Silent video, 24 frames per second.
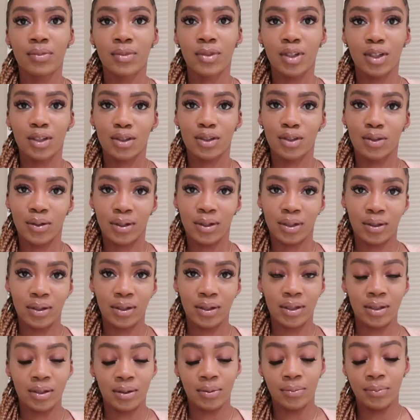So I know I
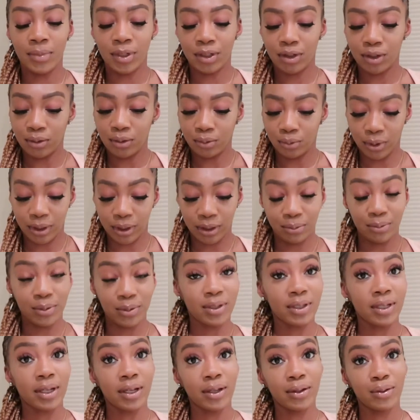didn't mention what it was
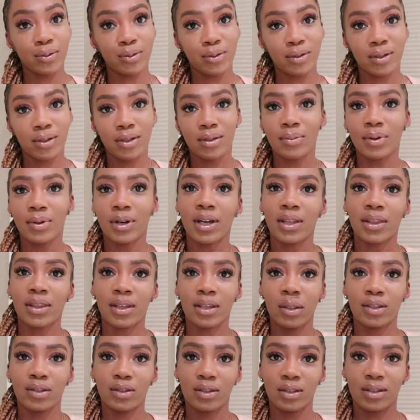that I ordered, but I
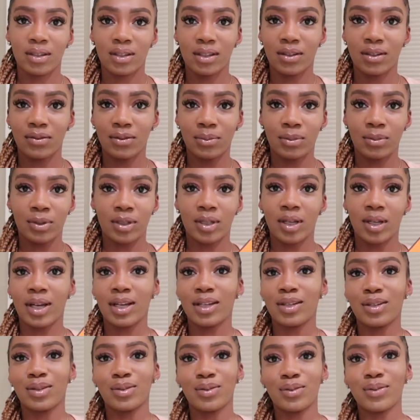think you can see that from the
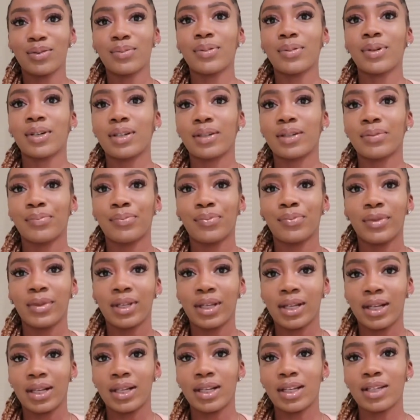title. But
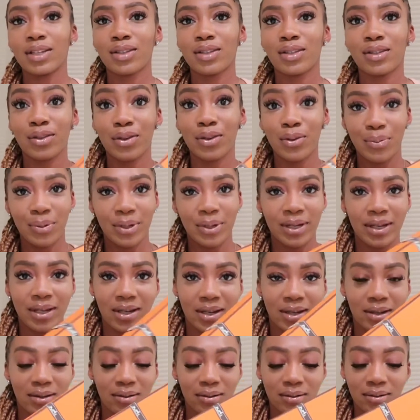yeah, let's open it
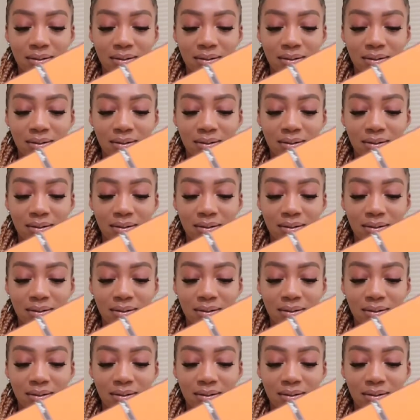now.